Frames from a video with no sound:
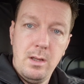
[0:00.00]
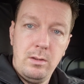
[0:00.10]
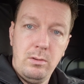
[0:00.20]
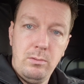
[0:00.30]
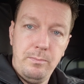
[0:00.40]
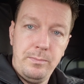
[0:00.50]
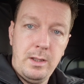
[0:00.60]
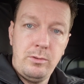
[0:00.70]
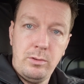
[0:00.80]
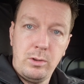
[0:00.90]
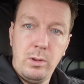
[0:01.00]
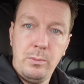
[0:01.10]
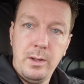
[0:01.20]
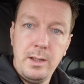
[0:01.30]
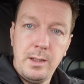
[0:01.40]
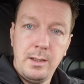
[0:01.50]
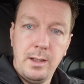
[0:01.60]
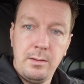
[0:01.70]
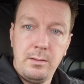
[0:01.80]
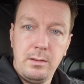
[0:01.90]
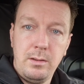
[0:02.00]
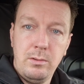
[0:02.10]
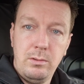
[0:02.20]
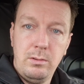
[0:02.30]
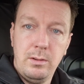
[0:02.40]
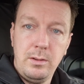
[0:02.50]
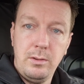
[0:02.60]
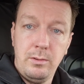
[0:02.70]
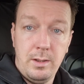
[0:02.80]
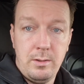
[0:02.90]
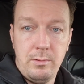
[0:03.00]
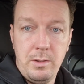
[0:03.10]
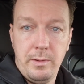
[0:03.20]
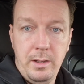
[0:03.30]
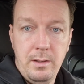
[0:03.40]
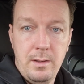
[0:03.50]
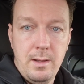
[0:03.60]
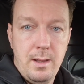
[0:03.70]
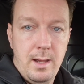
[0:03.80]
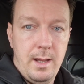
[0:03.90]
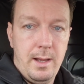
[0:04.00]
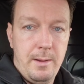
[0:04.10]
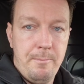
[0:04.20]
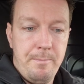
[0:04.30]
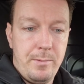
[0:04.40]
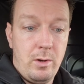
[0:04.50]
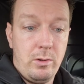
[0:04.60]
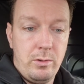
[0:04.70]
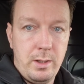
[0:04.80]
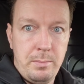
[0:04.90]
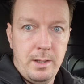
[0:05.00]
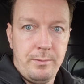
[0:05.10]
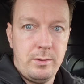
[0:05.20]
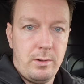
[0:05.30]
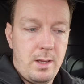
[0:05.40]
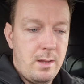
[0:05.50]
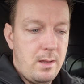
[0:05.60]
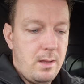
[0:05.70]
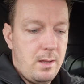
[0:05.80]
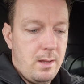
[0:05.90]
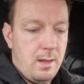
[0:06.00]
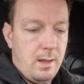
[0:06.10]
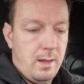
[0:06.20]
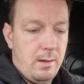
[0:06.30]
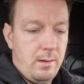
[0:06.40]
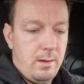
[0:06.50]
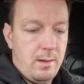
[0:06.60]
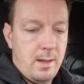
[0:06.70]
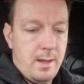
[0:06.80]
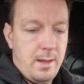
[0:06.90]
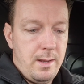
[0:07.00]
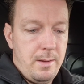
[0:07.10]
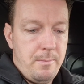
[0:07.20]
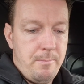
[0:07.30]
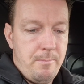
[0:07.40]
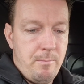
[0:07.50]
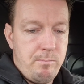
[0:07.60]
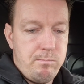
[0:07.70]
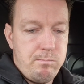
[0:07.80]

So that's just a quick way you can test your your sensor anyway, um, or your DPF, sorry. Um,